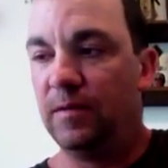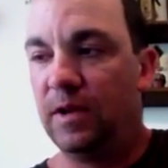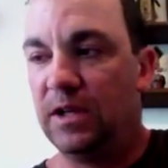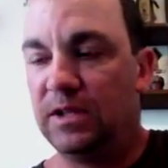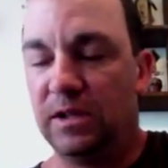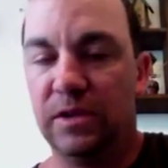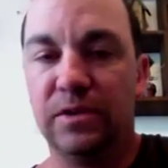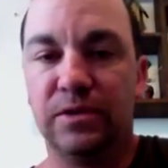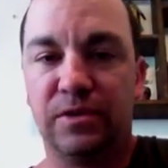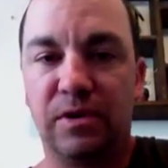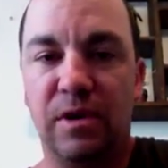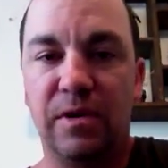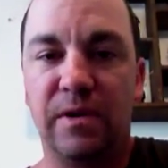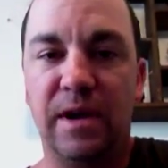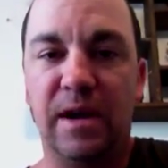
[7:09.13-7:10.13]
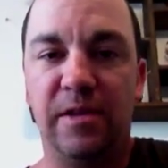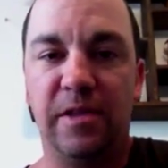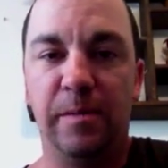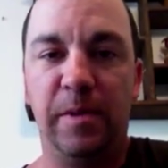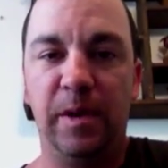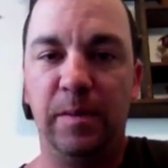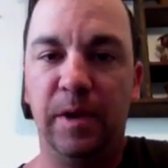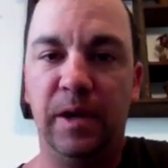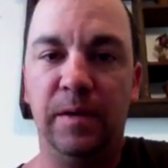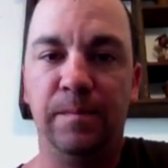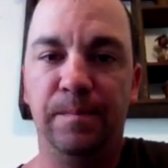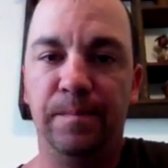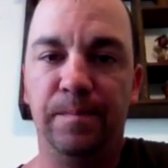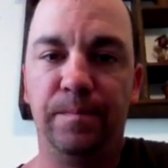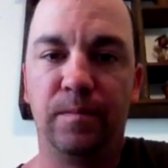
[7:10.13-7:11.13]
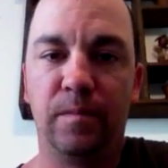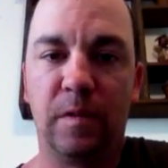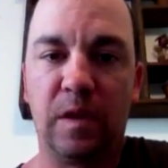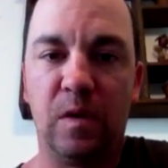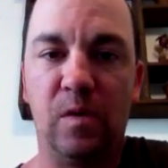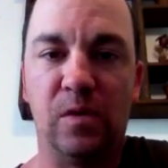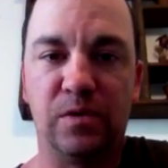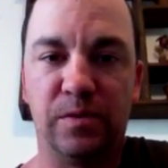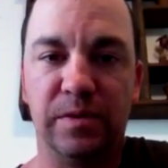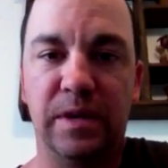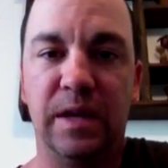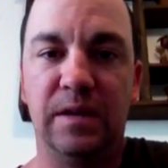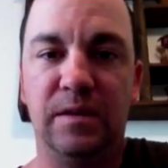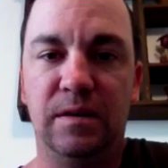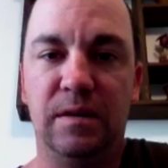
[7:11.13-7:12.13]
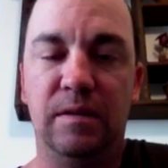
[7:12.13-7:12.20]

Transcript: little stronger out of the BB, of course, with the